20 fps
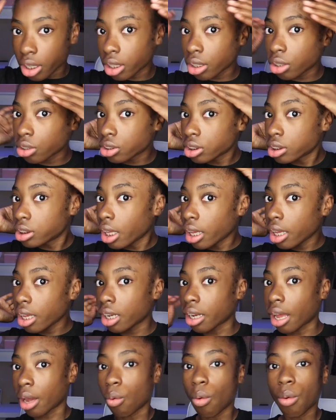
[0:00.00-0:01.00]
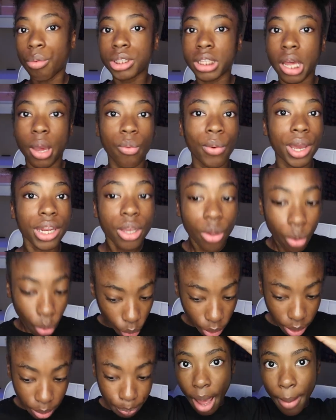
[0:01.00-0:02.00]
understand, like, what was I
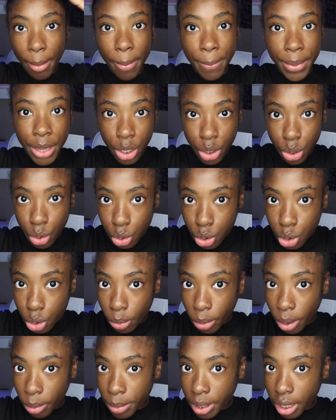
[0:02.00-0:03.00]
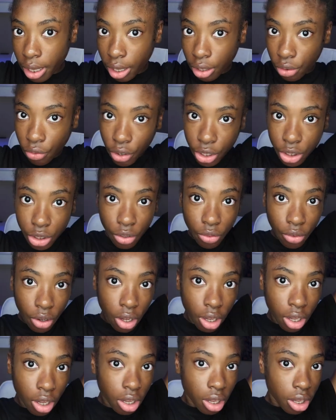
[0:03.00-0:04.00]
waiting on? I'm gonna be a YouTuber because, first of
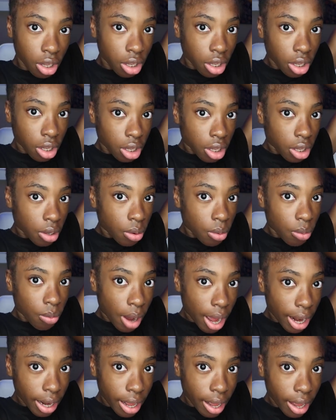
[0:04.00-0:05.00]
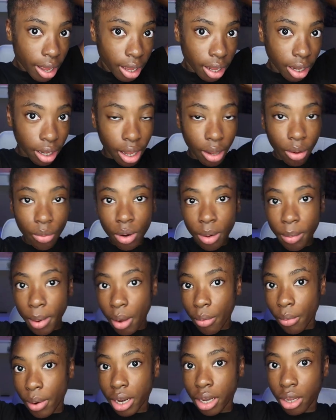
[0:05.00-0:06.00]
all, why not? Like, what am
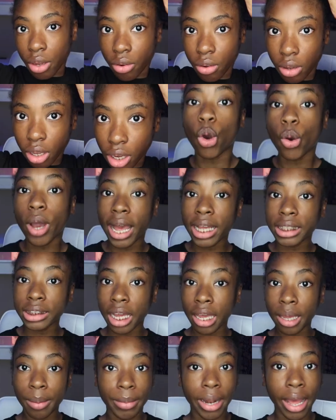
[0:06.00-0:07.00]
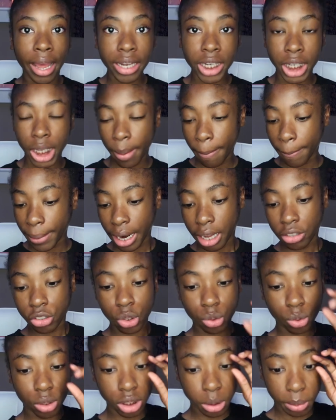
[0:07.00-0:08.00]
I waiting on? No, guys, I am not done, but I
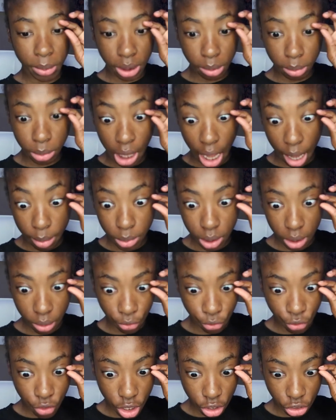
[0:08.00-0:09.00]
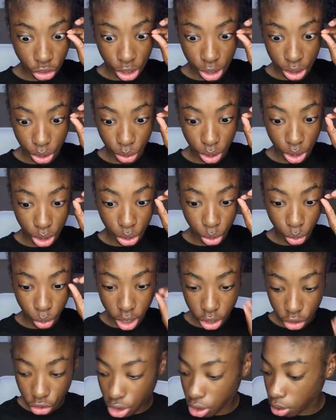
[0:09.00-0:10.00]
just want to spend some time to finish answering these
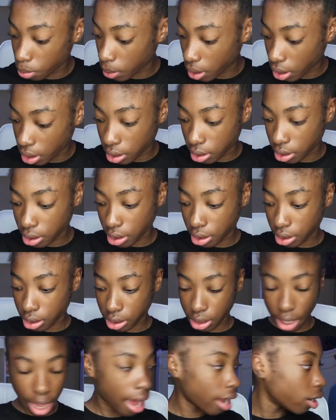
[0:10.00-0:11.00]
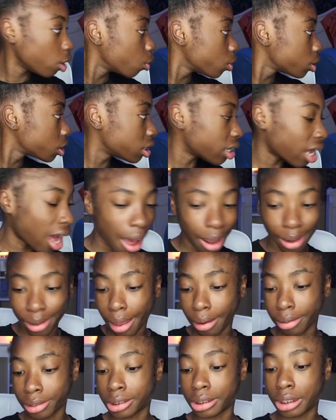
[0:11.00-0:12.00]
questions because I know it's not a
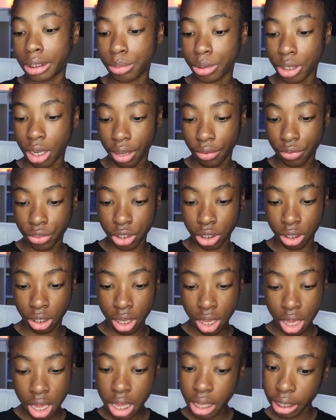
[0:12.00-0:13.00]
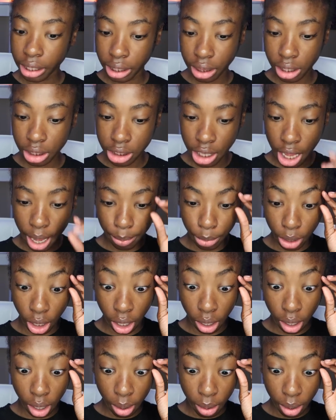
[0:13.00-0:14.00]
lot of steps left to get the top
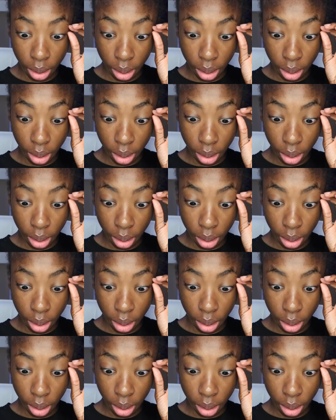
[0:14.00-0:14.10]
knot